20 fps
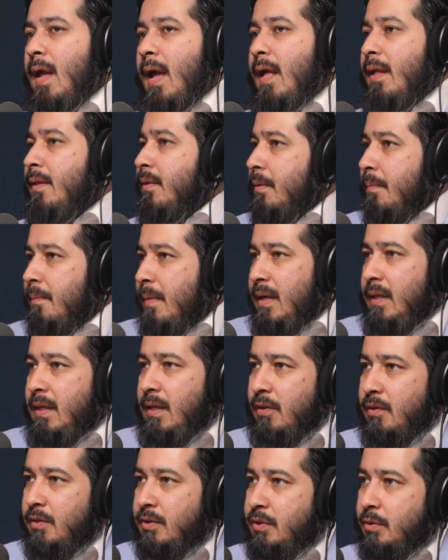and the many
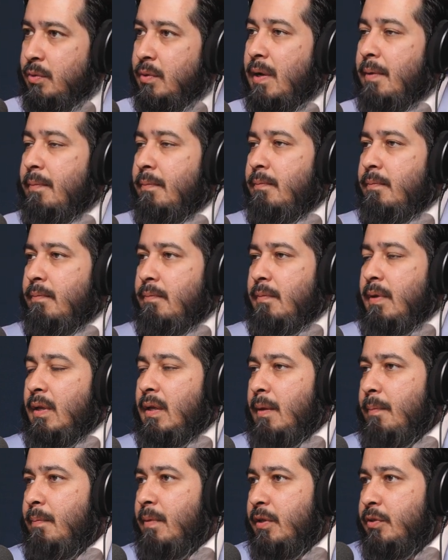years to come, may
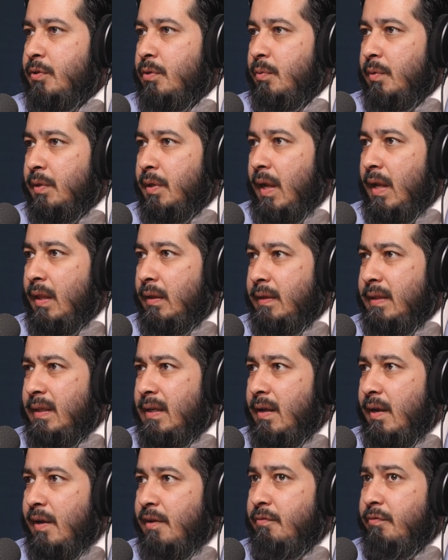Allah bless you with a healthy
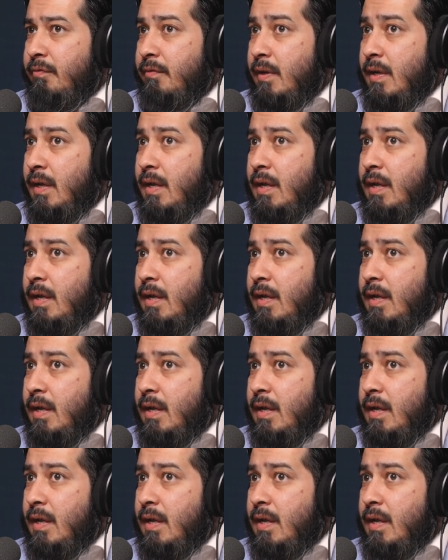life,